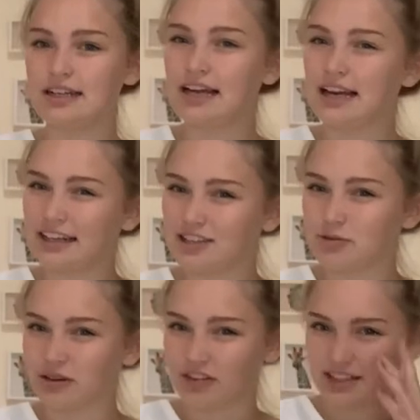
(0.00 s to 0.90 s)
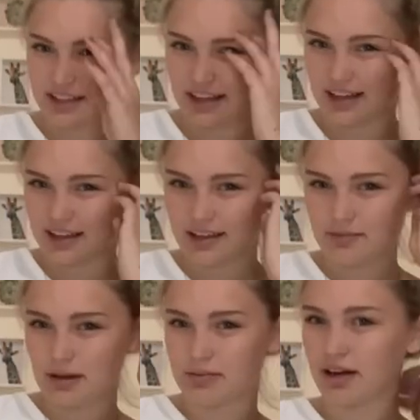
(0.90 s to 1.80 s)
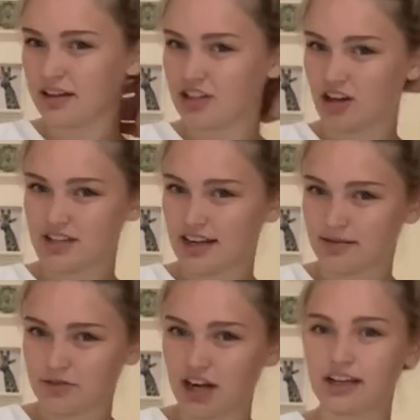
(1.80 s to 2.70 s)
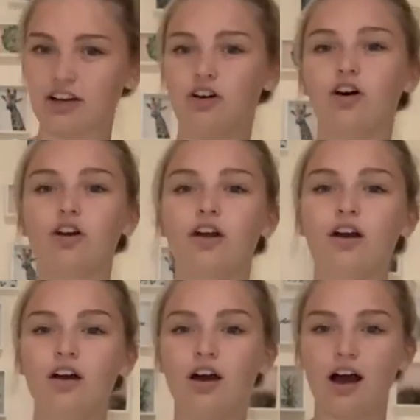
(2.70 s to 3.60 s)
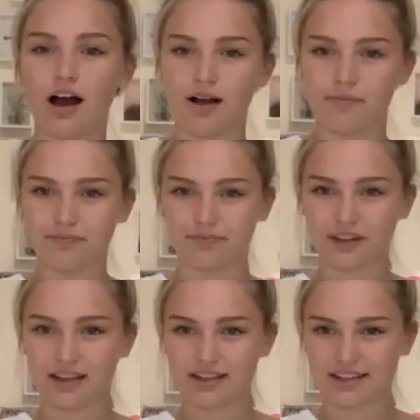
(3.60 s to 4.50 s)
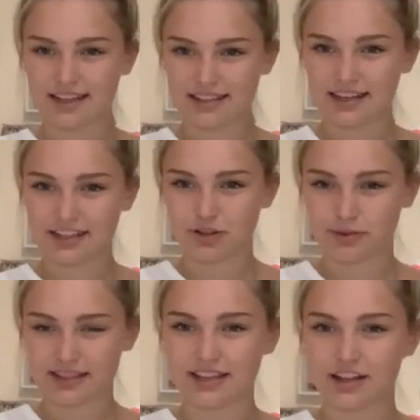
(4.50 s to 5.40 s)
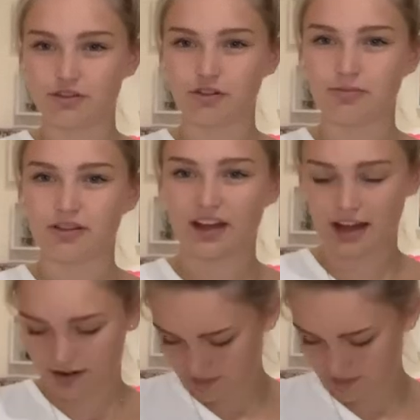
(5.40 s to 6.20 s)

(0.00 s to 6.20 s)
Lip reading: little bit risky, maybe like chuck a denim jacket on, because it is a little bit see-through. But then,